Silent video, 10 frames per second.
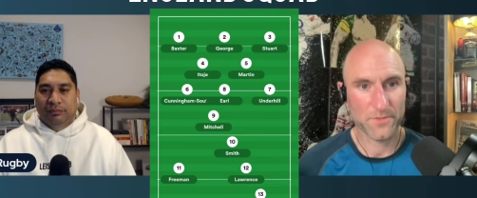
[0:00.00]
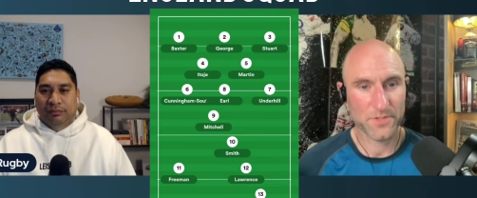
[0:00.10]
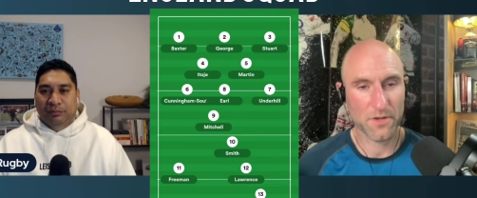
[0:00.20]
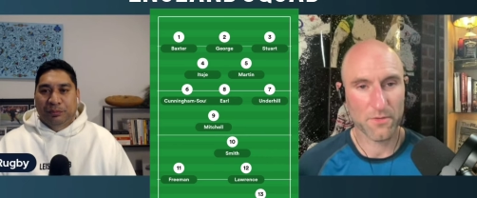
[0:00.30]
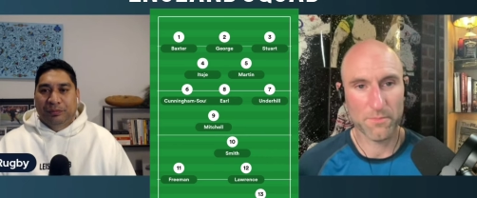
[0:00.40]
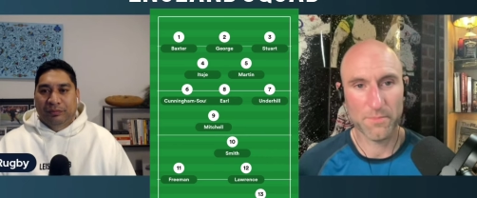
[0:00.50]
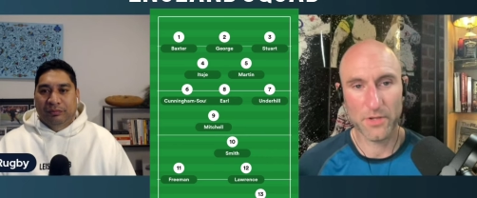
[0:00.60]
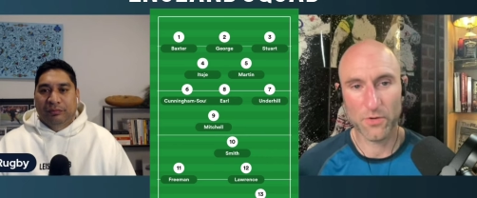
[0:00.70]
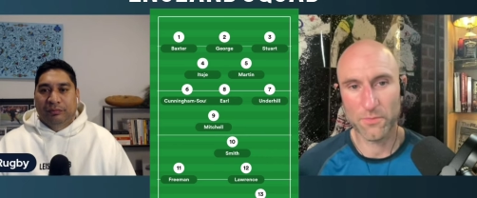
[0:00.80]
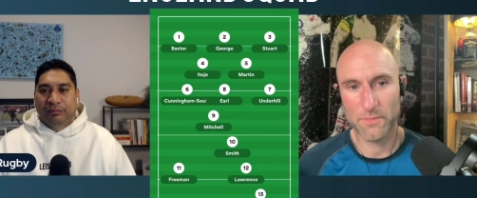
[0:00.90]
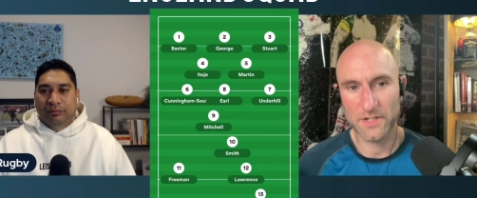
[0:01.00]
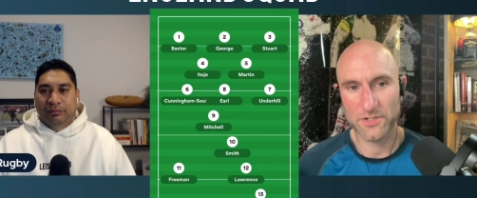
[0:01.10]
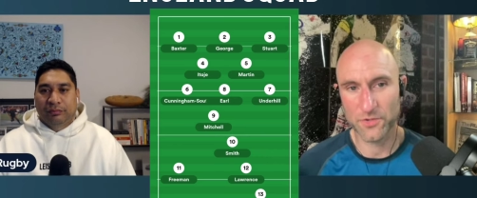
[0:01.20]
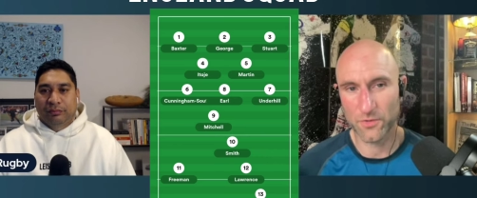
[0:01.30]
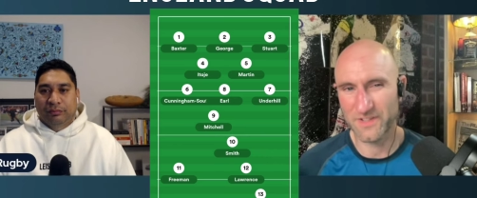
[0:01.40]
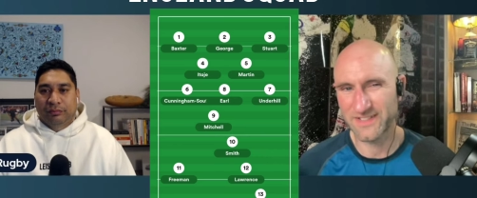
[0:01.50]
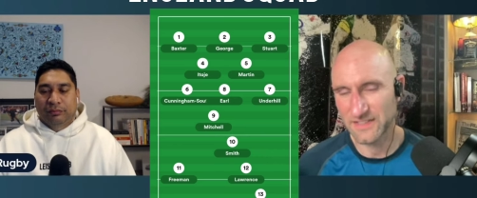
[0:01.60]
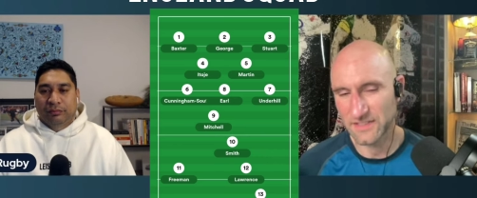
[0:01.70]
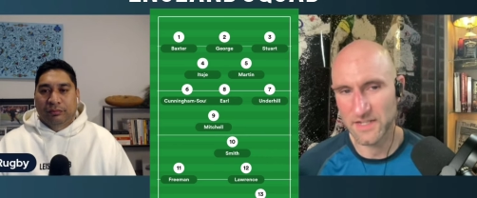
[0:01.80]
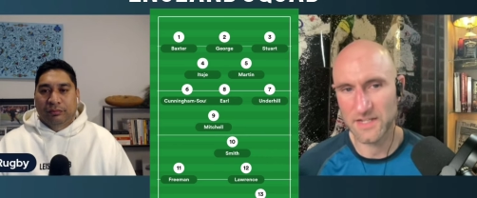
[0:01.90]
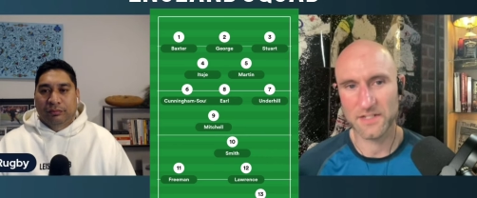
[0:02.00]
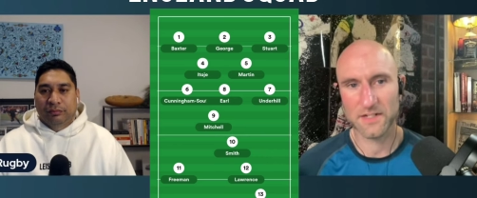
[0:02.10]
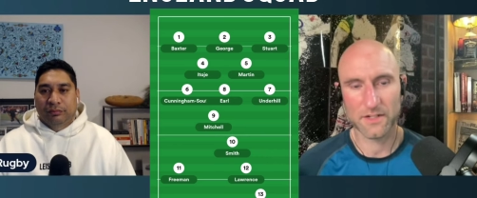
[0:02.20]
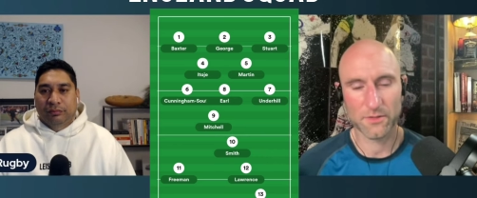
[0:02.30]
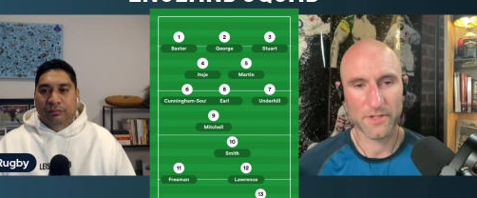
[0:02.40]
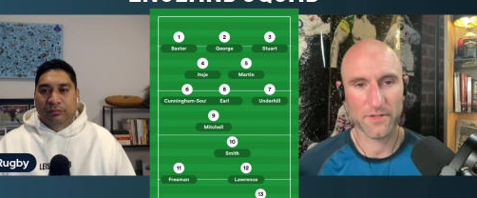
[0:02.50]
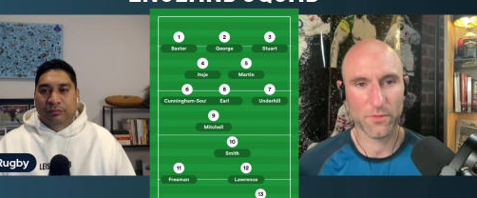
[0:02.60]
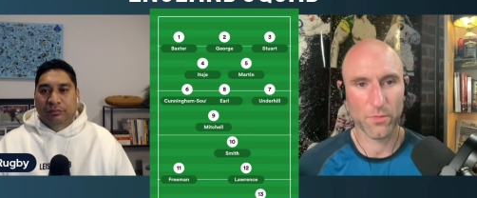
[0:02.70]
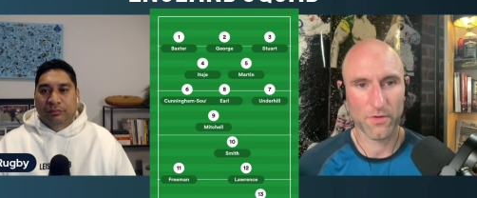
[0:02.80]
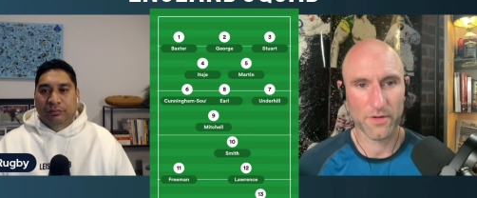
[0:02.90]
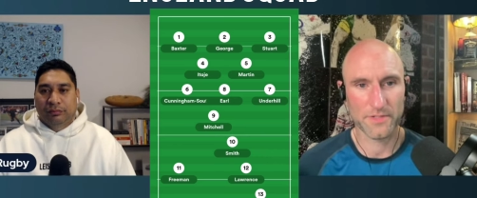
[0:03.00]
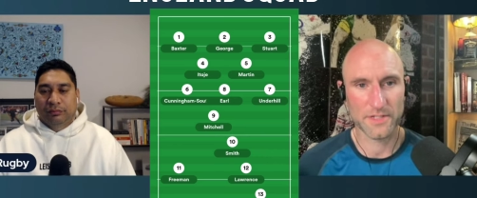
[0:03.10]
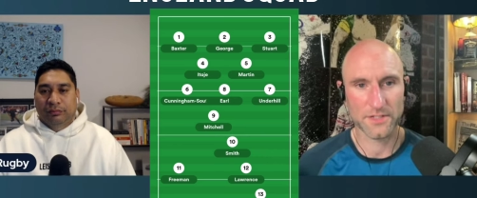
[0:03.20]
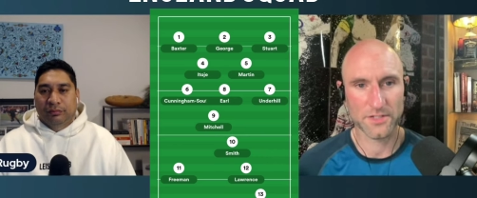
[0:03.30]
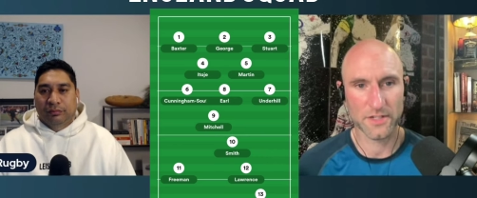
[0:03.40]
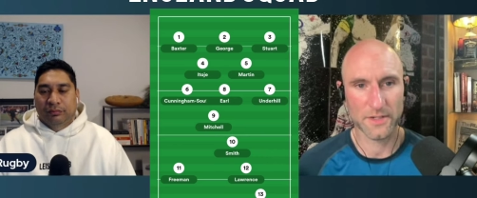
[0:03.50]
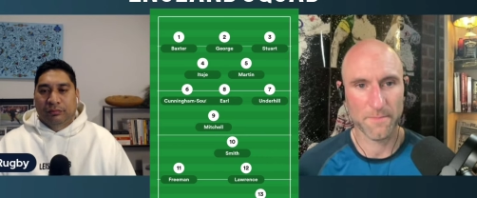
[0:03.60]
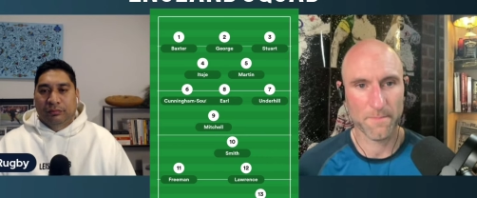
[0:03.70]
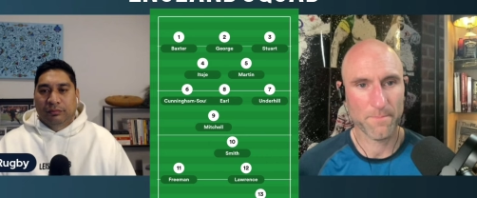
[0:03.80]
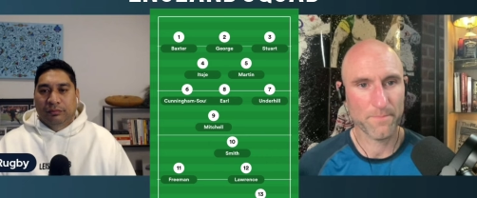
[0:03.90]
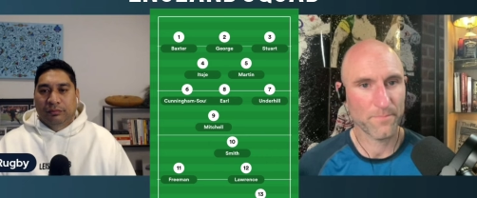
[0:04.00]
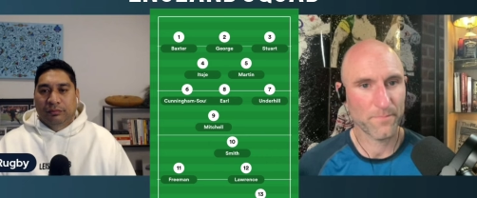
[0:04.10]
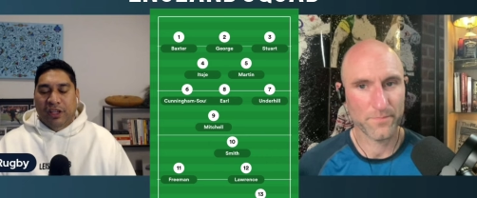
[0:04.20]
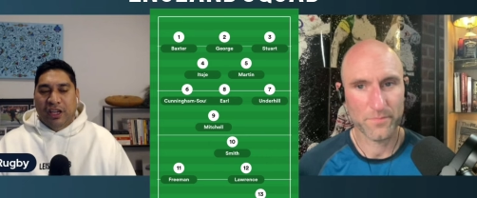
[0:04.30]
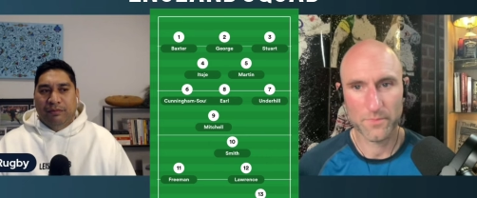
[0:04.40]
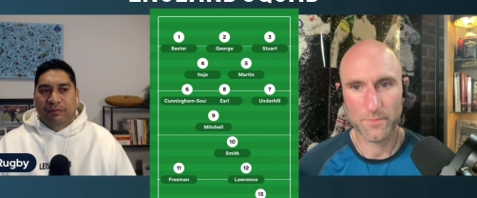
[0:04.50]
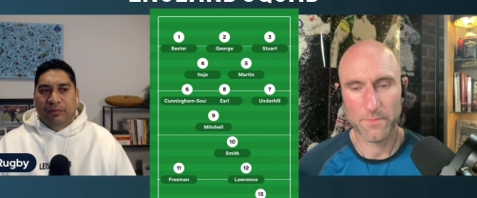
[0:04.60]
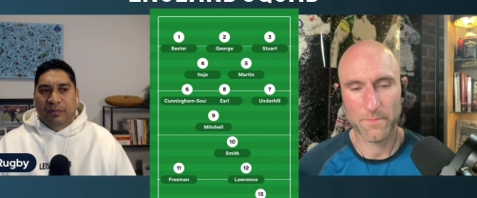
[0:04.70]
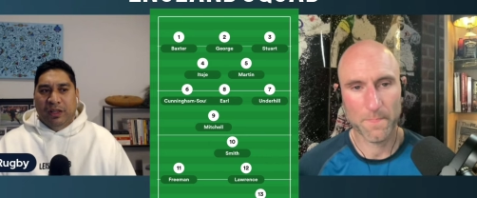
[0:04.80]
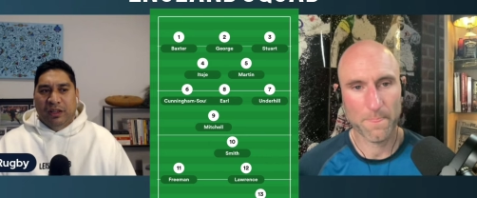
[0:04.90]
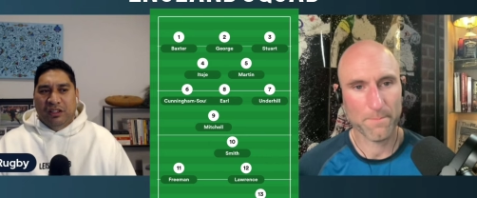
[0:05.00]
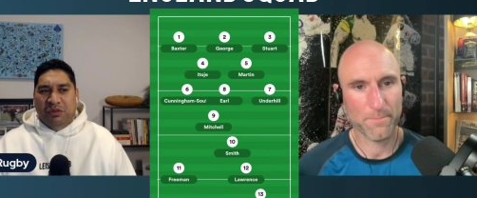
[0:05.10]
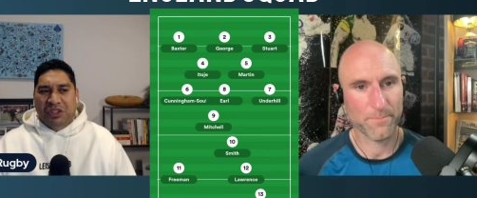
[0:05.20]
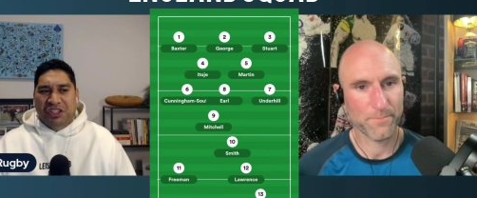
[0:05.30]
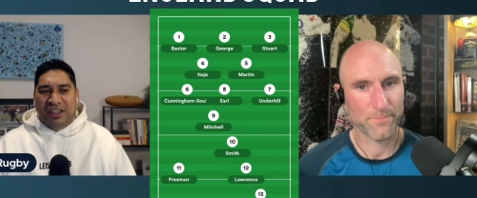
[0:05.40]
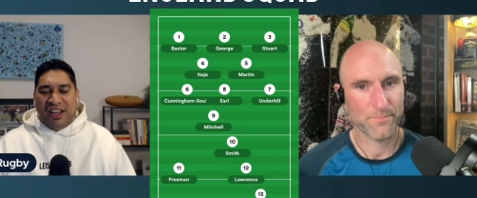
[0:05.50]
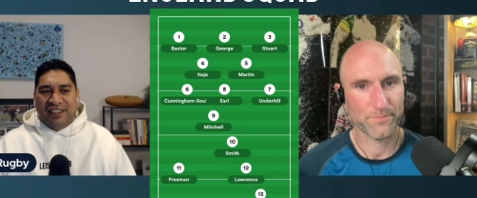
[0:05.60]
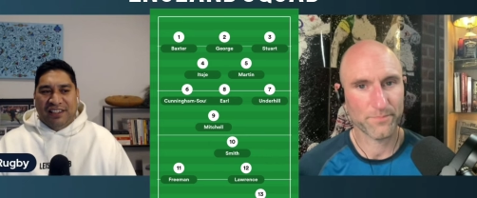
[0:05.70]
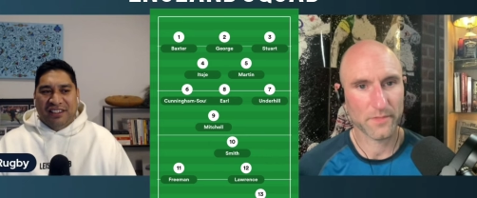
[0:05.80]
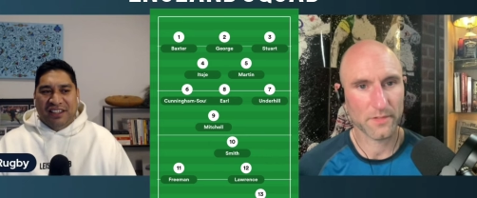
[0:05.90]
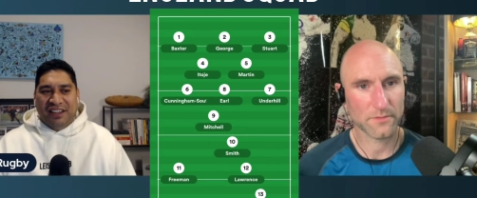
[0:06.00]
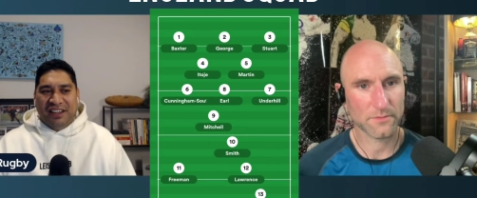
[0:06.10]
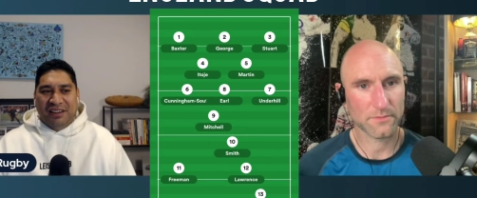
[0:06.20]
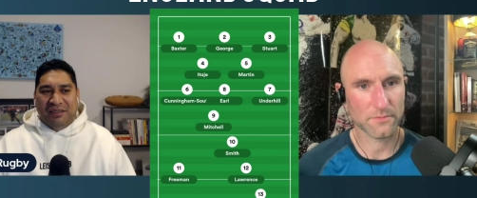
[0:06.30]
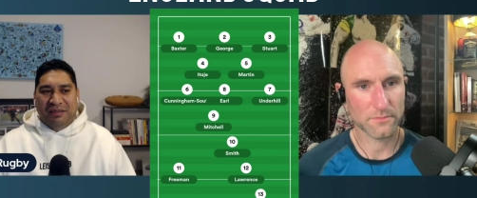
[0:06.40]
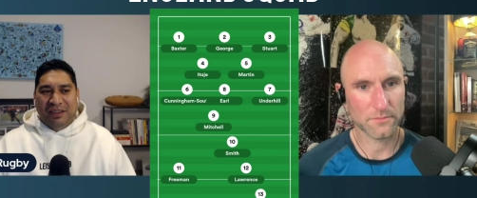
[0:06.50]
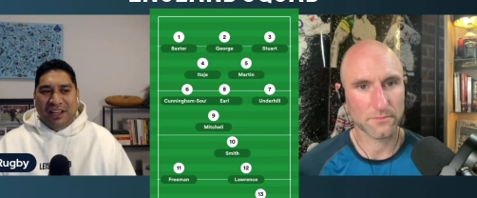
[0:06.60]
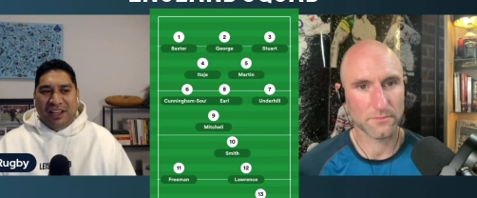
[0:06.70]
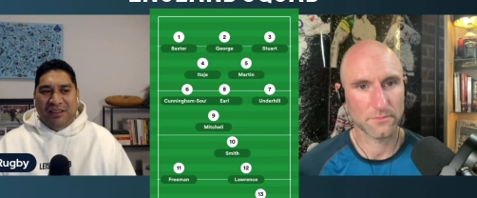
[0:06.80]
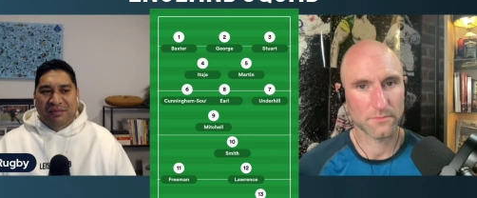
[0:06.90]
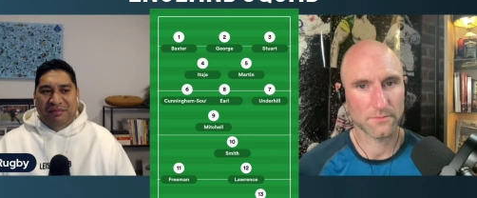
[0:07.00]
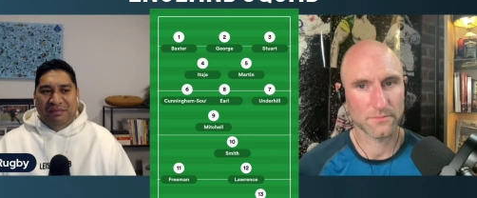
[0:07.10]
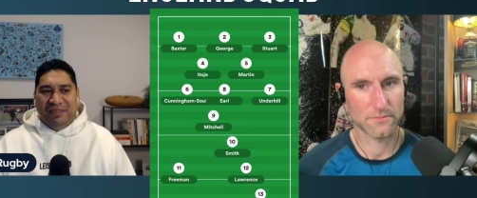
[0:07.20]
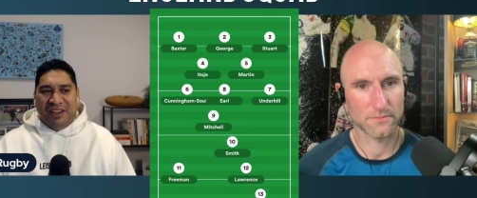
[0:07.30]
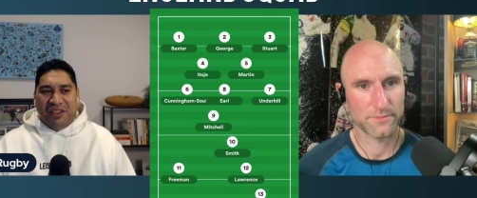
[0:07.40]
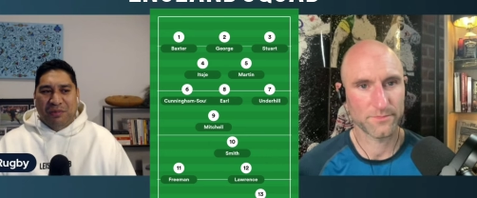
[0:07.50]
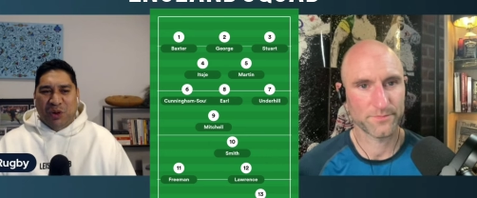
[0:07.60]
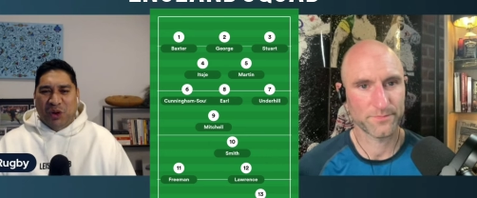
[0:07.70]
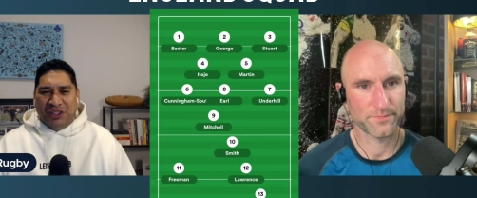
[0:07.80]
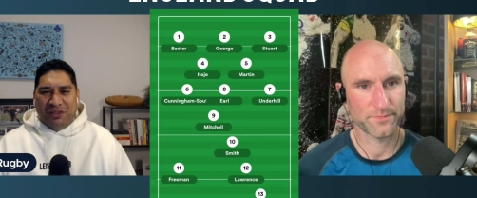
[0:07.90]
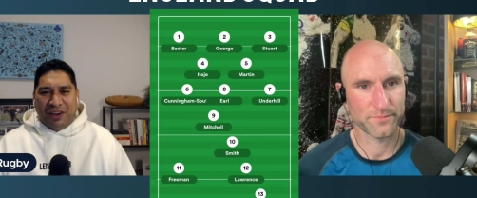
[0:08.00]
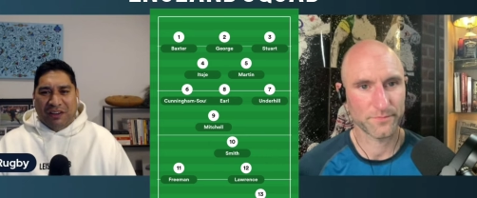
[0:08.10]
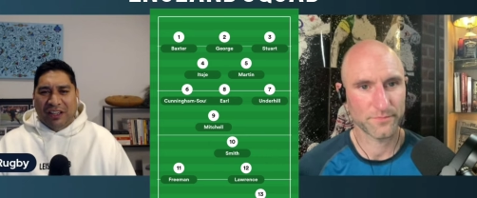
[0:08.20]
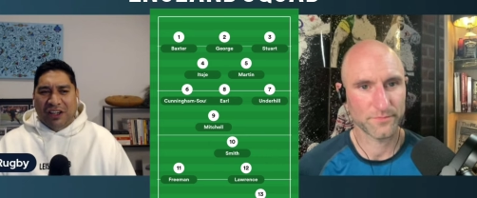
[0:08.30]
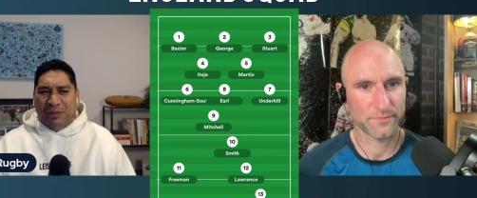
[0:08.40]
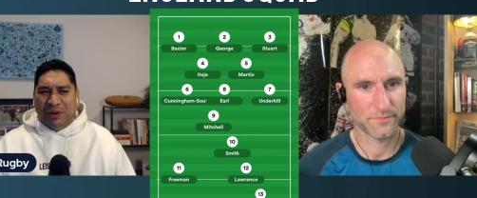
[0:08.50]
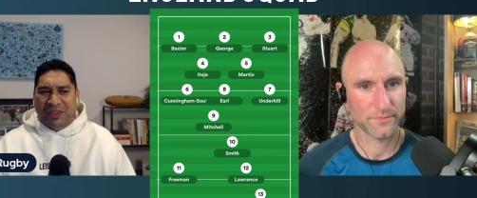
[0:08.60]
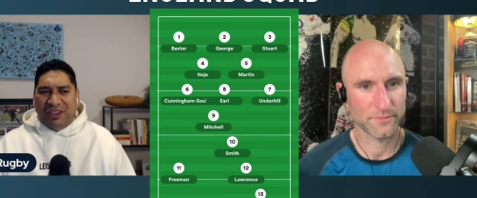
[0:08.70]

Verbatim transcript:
Speaker 1: So beyond Mitchell is a little bit of a worry potentially.
Speaker 2: Yeah. So would you like to see um, you know them persevere a little bit with